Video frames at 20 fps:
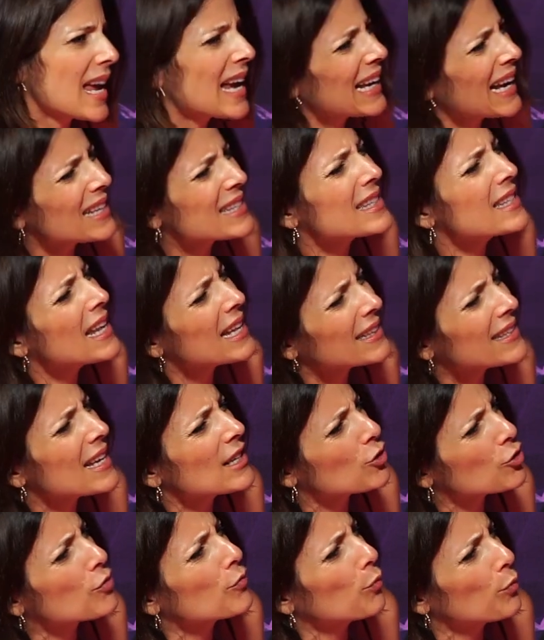I guess that's
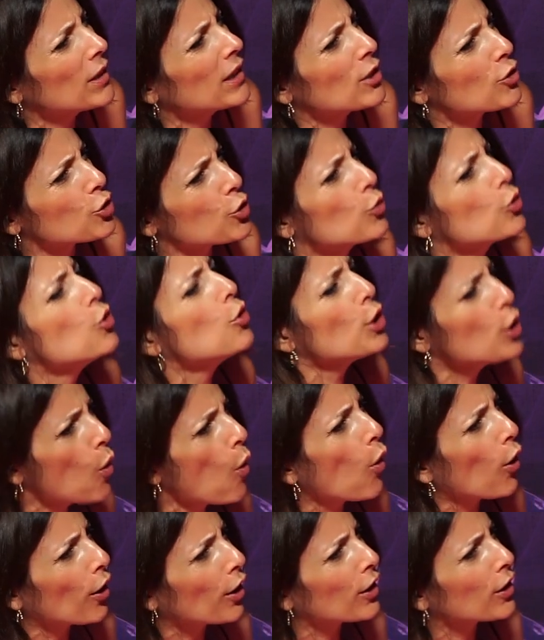not really not true.
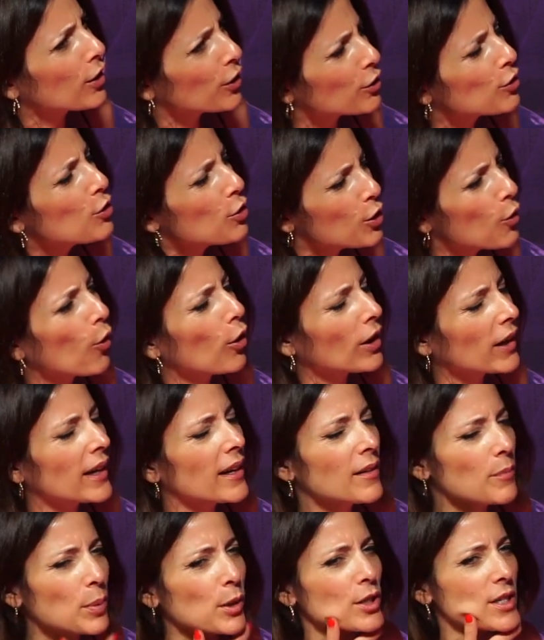Necessarily, New York, right? New York
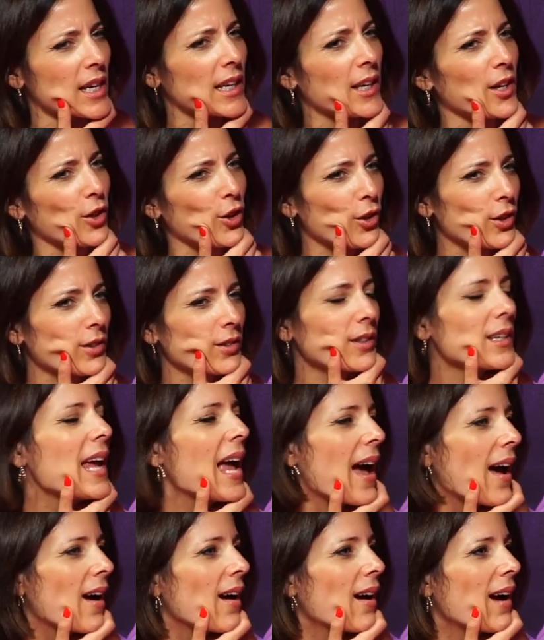in particular. Sure, yeah.
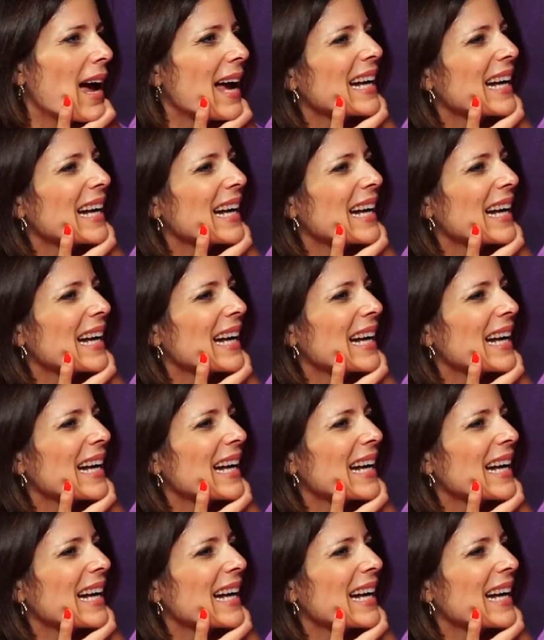sure. But like, I